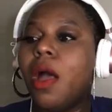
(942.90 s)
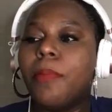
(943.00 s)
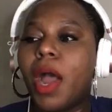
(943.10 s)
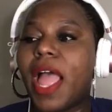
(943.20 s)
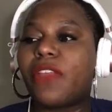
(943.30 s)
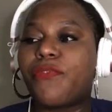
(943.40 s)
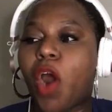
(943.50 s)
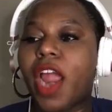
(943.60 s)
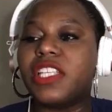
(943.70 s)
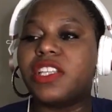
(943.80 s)
But as
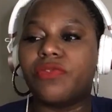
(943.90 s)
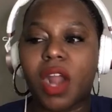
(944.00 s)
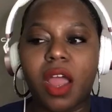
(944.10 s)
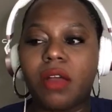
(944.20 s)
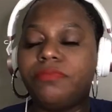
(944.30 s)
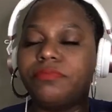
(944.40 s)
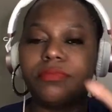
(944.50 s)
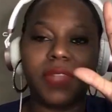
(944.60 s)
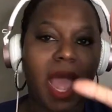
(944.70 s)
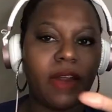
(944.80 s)
far as the realm,
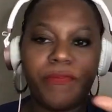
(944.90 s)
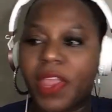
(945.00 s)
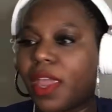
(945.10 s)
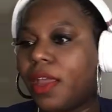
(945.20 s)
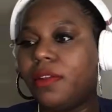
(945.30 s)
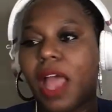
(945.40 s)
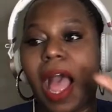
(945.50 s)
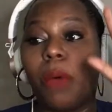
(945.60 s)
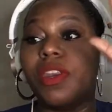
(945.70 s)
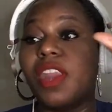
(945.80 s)
not a fan.
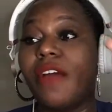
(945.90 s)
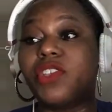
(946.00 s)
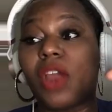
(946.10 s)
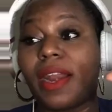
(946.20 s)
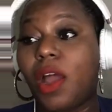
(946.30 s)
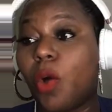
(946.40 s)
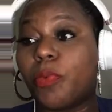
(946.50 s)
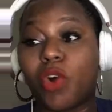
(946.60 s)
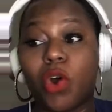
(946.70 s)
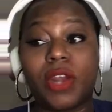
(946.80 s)
I would never try to
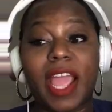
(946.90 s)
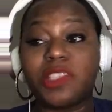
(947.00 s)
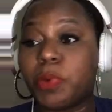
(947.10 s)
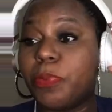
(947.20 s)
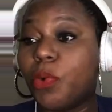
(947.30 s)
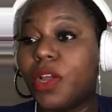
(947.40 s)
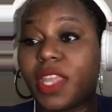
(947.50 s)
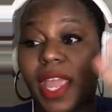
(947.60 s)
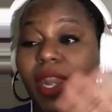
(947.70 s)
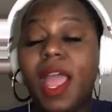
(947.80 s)
help grown-ass people
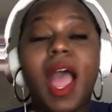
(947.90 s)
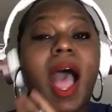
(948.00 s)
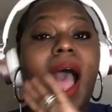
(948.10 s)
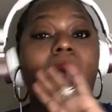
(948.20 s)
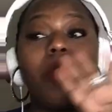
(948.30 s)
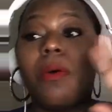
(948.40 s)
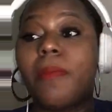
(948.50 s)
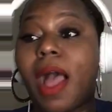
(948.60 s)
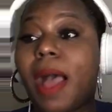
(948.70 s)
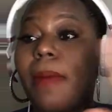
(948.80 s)
again. I will
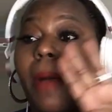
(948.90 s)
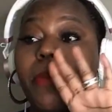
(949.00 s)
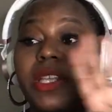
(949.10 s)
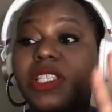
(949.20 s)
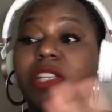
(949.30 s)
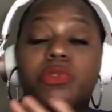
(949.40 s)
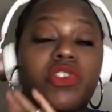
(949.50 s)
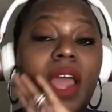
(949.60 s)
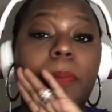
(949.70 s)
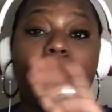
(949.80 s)
mind my business. He was
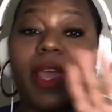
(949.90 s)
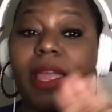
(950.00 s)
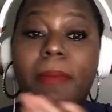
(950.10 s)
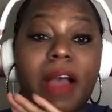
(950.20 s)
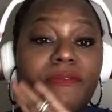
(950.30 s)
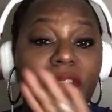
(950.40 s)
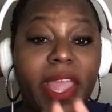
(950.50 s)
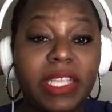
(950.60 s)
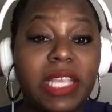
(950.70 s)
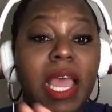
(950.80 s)
trying to play in my
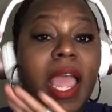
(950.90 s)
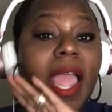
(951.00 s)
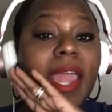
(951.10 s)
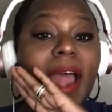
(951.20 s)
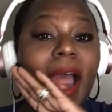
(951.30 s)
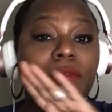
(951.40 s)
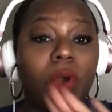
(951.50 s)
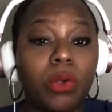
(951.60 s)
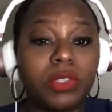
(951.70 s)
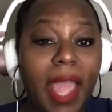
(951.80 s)
face, and I
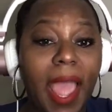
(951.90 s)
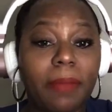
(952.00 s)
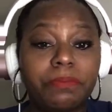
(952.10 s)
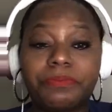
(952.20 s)
wrote that